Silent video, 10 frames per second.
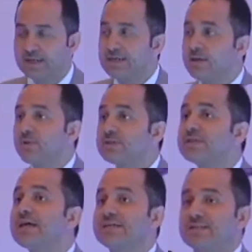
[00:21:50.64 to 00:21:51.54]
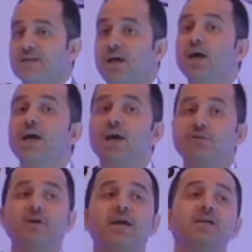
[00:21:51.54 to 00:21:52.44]
Number six,
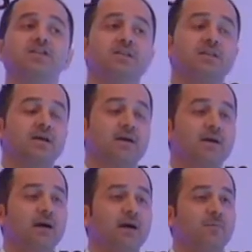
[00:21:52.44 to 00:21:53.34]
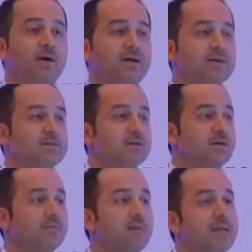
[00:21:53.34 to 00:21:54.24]
education, um, as
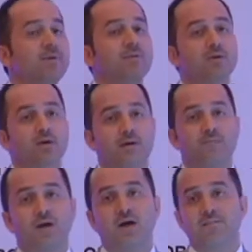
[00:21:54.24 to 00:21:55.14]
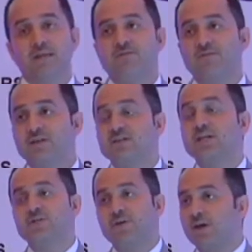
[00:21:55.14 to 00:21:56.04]
um, many people um, kind of believe in this,
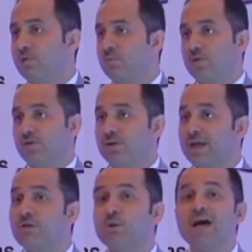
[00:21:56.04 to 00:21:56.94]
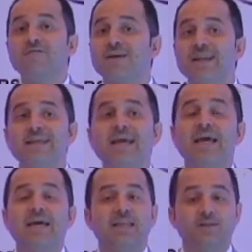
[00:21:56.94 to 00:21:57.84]
is very important. And we have done it
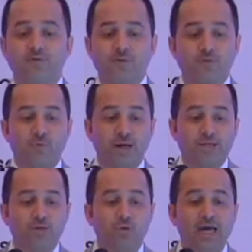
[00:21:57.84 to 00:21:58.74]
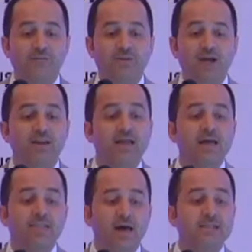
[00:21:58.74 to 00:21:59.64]
in a different way. So we have done
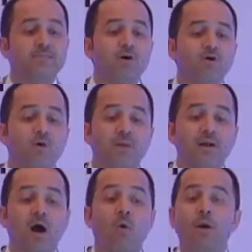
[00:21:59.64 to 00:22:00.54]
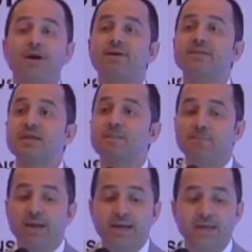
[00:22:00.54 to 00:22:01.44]
the antimicrobial awareness
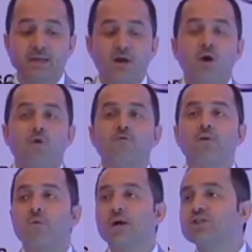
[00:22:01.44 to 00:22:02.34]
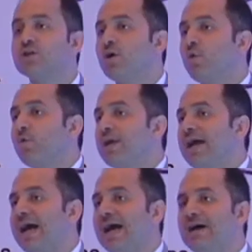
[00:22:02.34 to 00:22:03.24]
campaign for which we
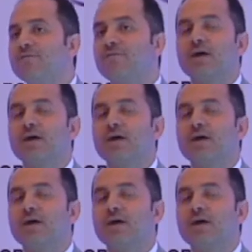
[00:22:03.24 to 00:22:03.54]
have